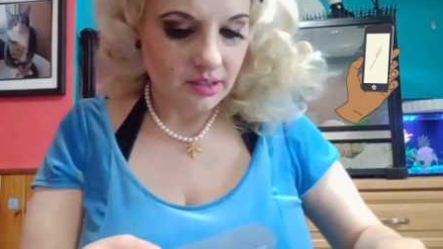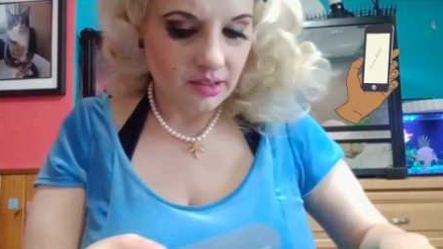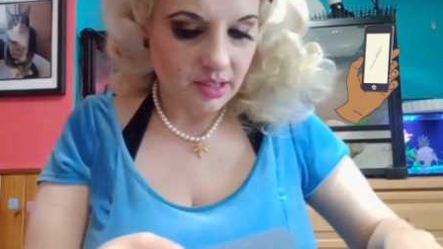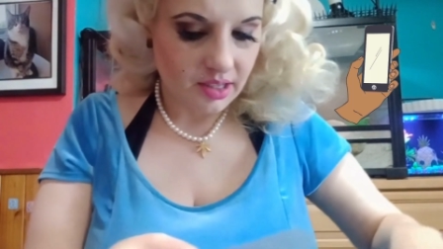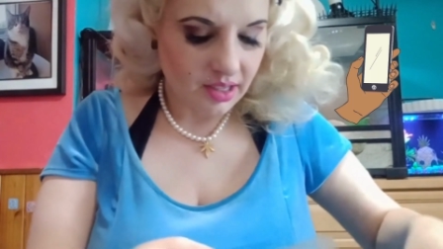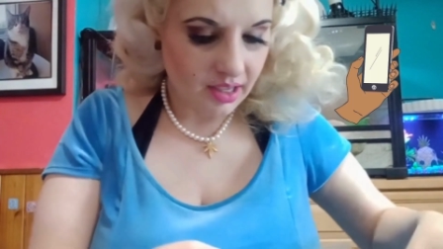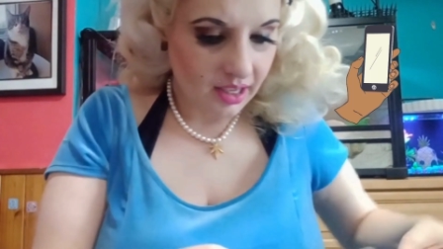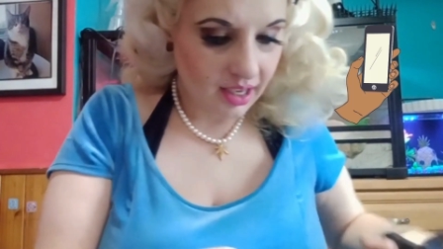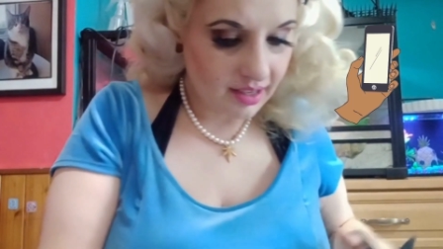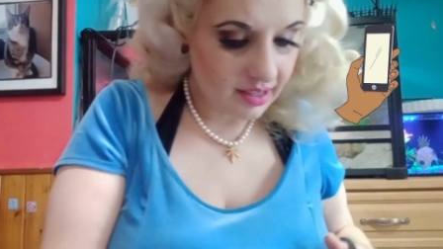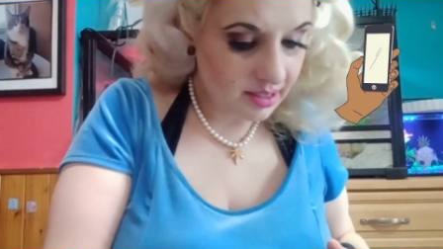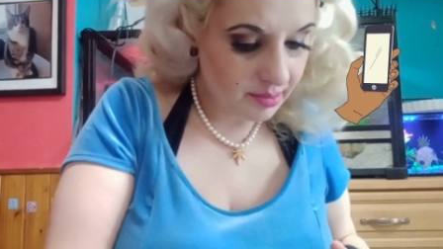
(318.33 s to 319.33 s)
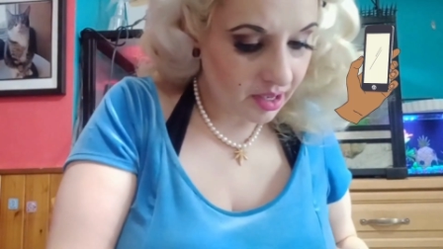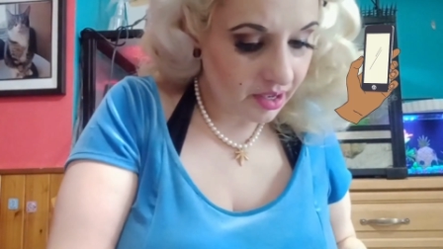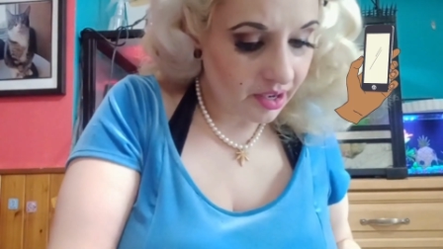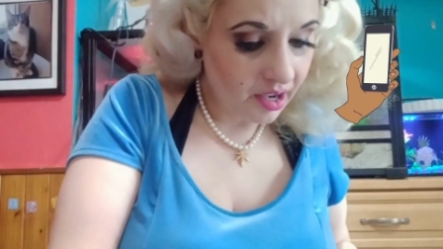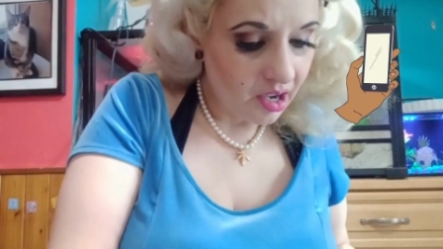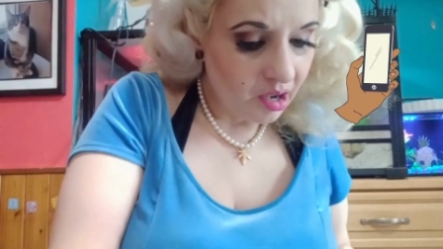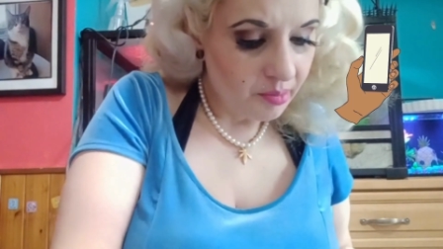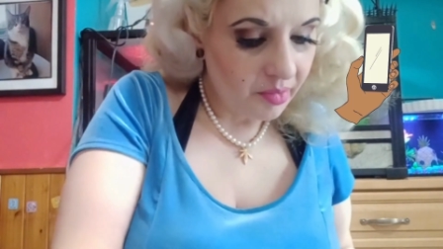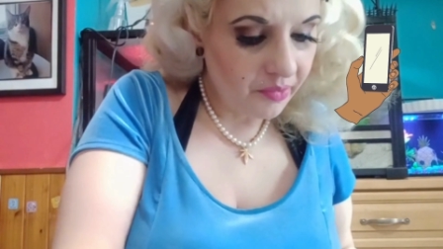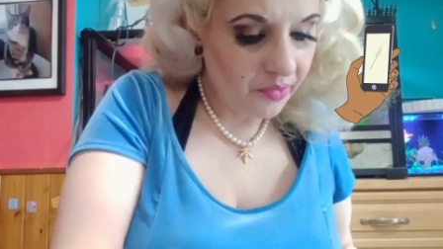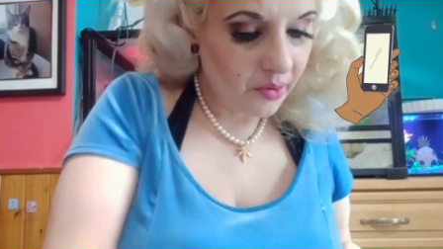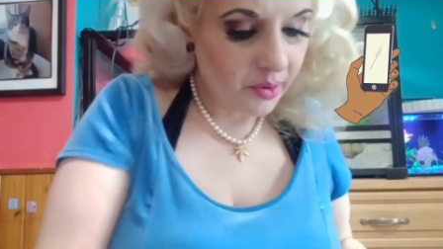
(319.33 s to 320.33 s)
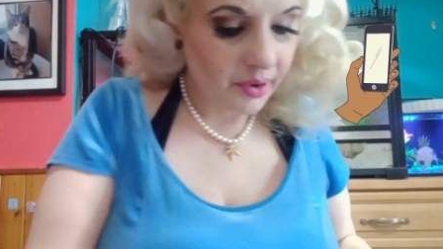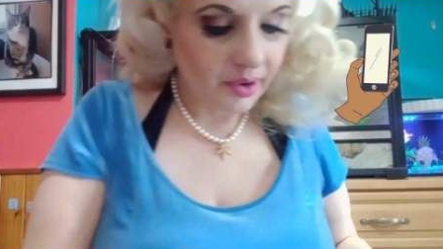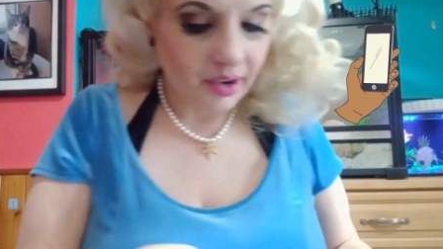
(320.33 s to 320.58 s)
just gonna cut this smaller. Before